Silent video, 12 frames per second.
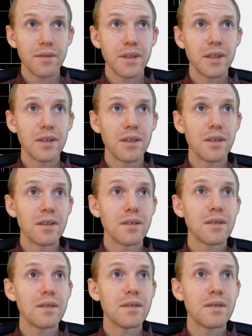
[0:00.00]
here
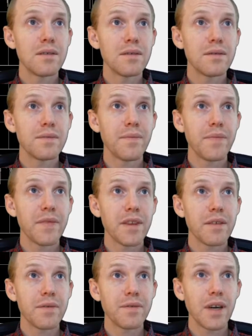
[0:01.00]

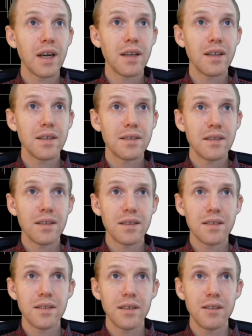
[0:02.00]
file
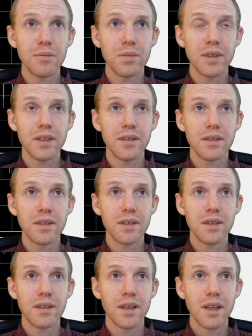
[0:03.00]
oscilloscope, and you
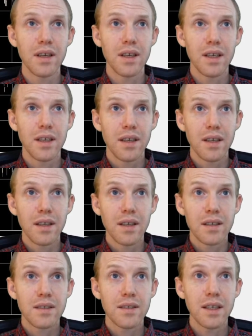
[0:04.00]
can
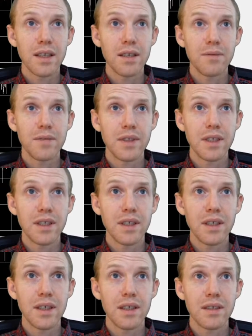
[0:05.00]
save the
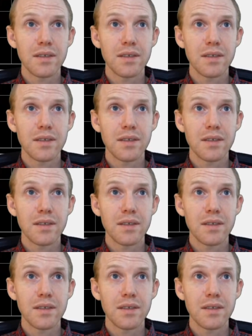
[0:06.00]
uh,